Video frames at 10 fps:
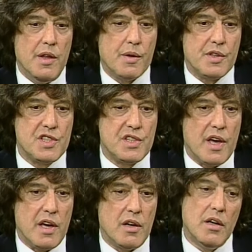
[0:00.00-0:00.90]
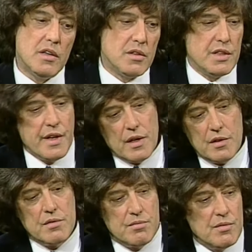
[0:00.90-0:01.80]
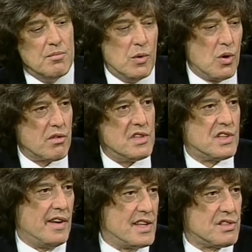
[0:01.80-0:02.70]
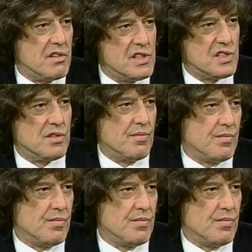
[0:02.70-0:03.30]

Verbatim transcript: you could say, oh, you know, more risk, less risk,